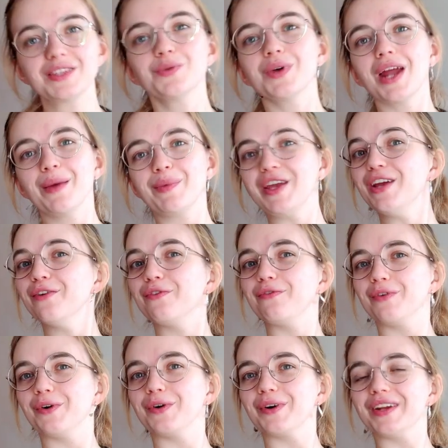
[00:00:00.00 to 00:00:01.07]
that's what I'm here
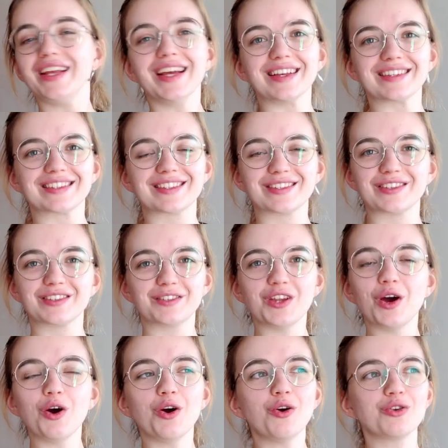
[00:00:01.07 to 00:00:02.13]
for, yes.
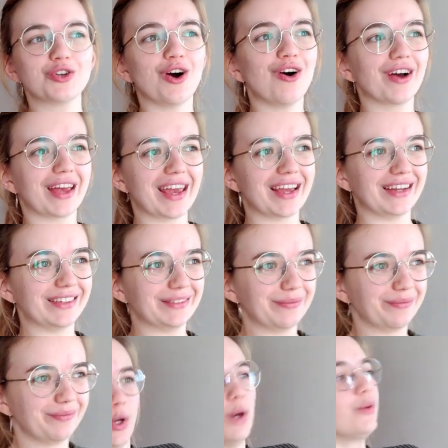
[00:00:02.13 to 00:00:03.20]
No
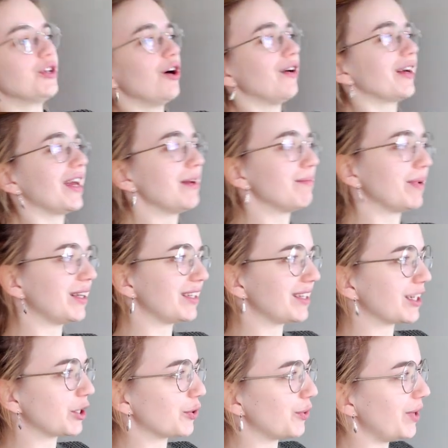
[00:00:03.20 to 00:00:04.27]
talking. No talking,
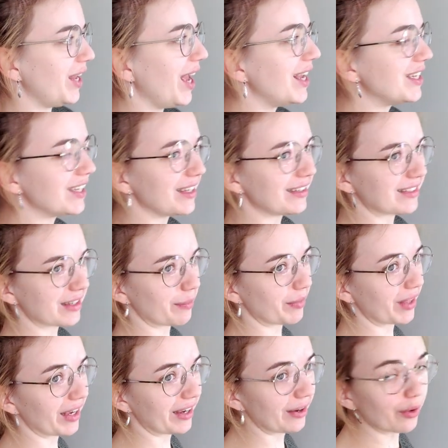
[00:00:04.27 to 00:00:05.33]
but creating
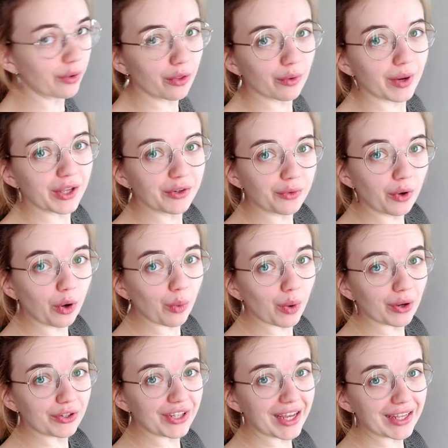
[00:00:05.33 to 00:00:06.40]
something, although I don't know
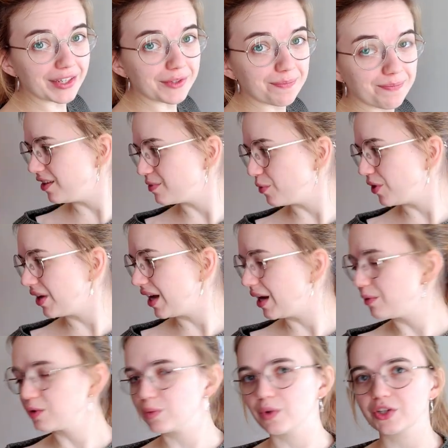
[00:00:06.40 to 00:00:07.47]
what yet. This morning
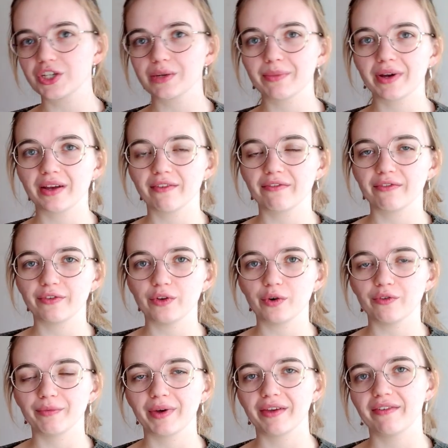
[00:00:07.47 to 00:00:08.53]
I was watching my, a
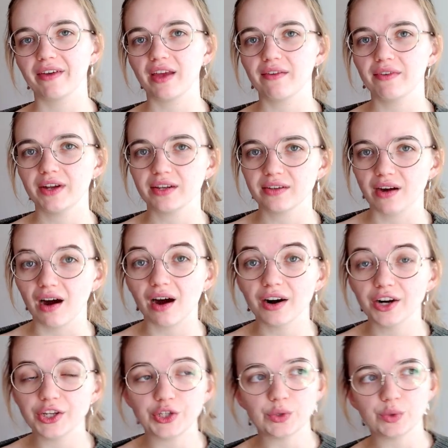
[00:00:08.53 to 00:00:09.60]
few of my favorite
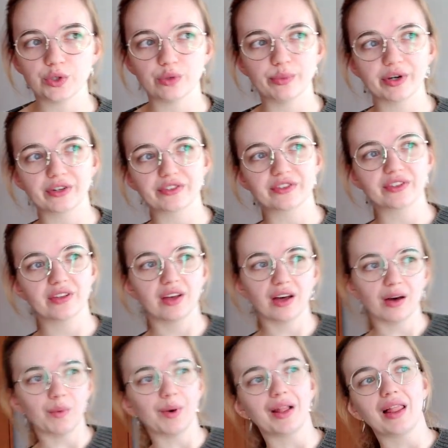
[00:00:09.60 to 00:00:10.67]
art YouTubers
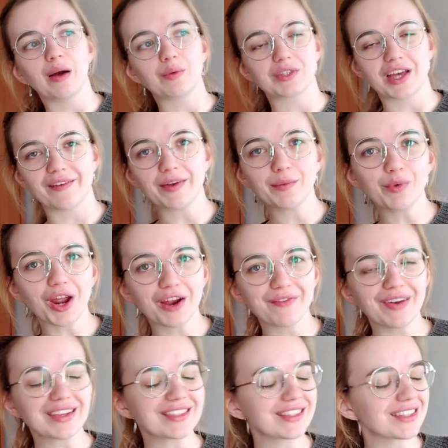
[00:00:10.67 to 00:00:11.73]
uh, while I was having
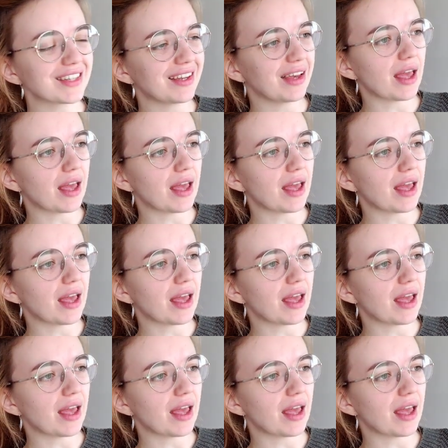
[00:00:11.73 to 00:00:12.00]
breakfast